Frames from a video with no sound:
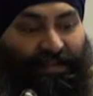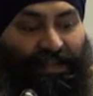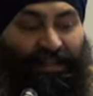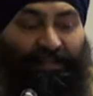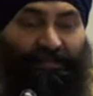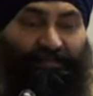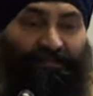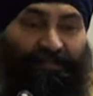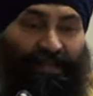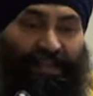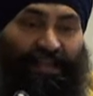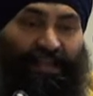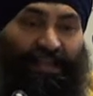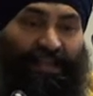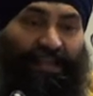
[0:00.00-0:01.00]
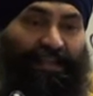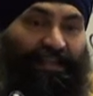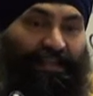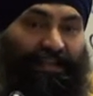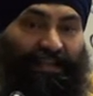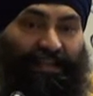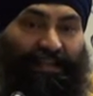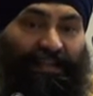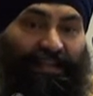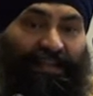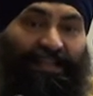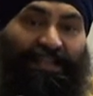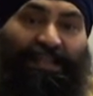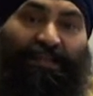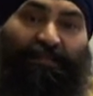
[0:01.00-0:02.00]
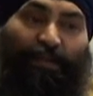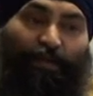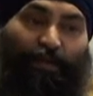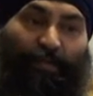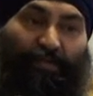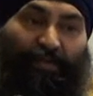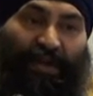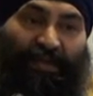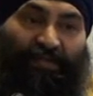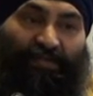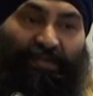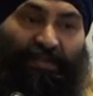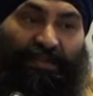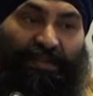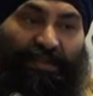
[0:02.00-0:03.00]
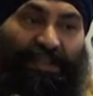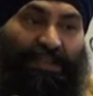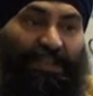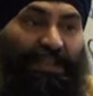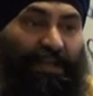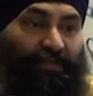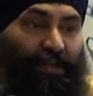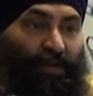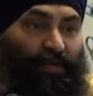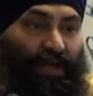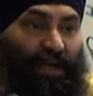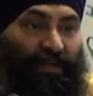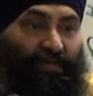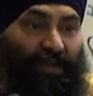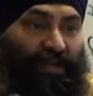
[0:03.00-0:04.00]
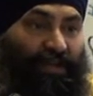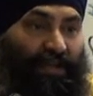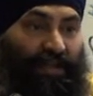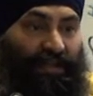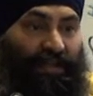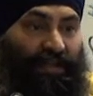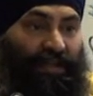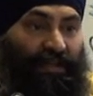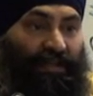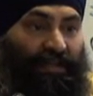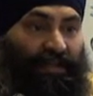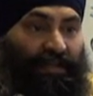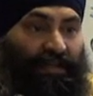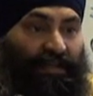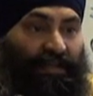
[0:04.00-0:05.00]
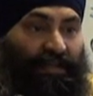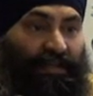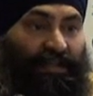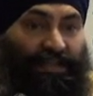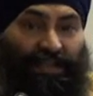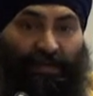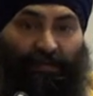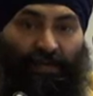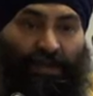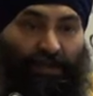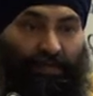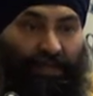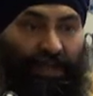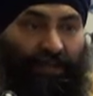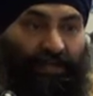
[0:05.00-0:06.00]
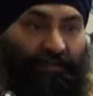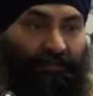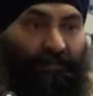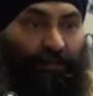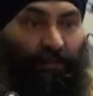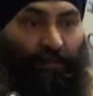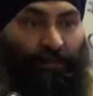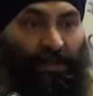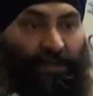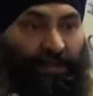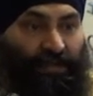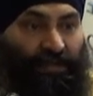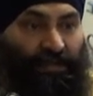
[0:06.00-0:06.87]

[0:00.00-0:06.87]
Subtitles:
Okay? He's given you the breath. He's given you everything. Did we create the food?